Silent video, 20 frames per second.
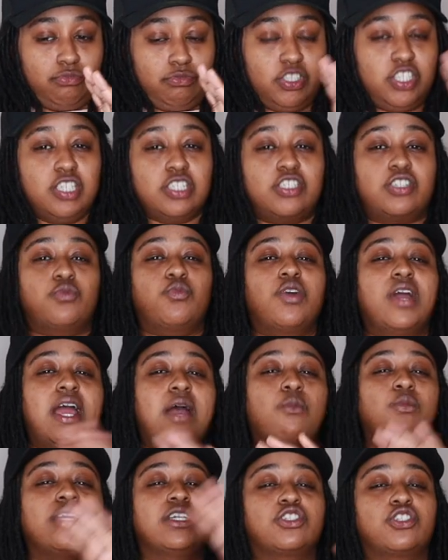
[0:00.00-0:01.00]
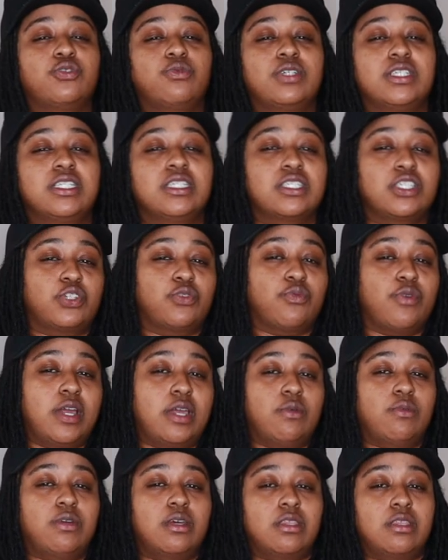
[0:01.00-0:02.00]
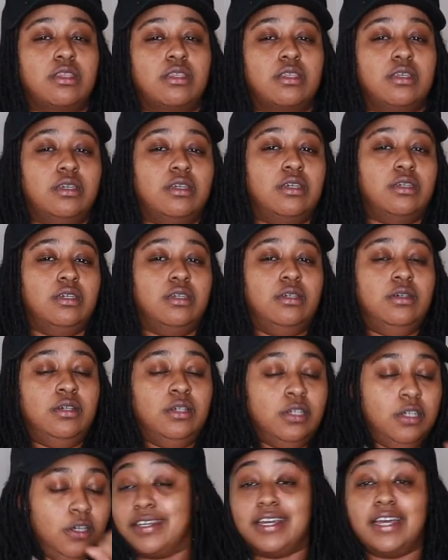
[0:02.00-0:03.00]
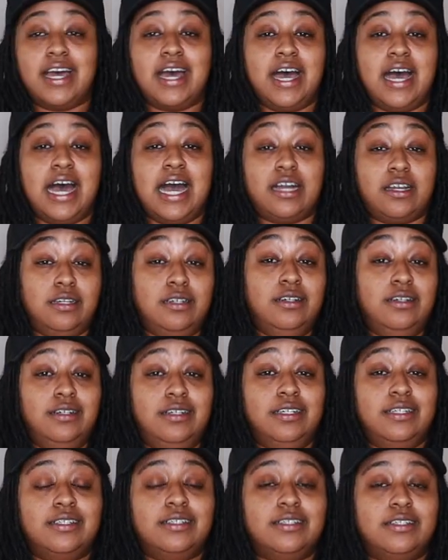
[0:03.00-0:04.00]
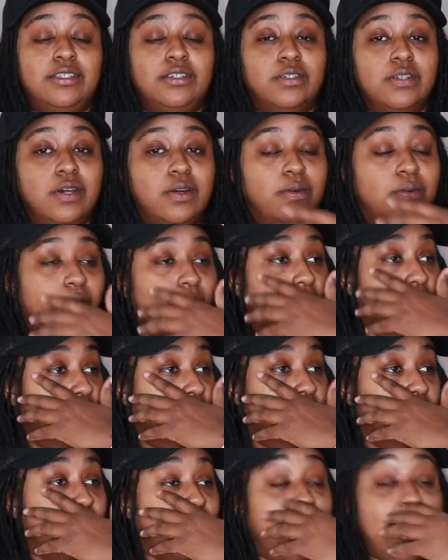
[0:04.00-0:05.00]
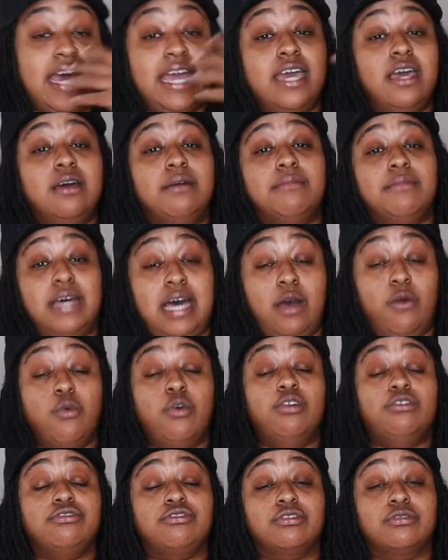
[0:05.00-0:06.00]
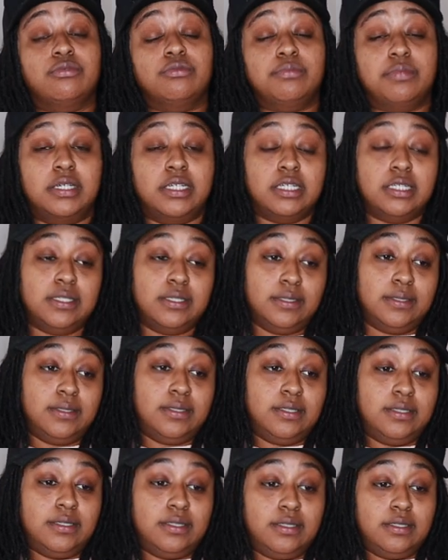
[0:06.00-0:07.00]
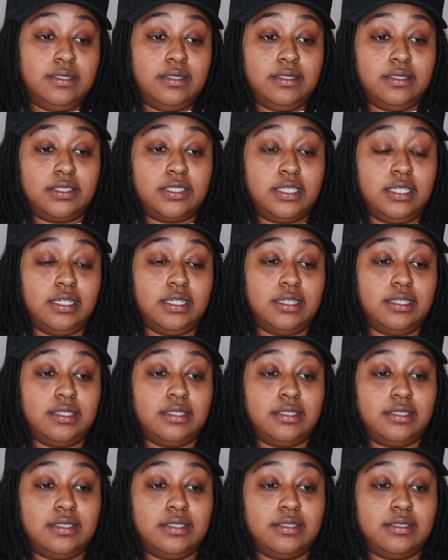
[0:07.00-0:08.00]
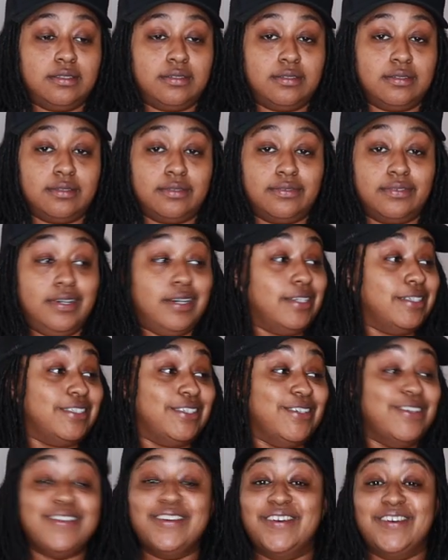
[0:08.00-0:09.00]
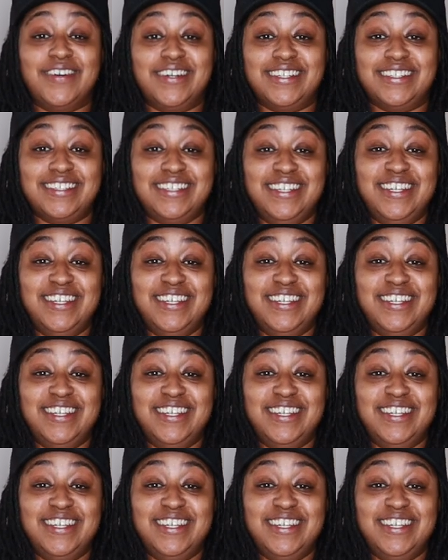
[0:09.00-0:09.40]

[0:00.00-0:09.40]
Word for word: dis where I went into a disarray with. I could, you know, and, and I am, I want to, but shit, fuck is you doing?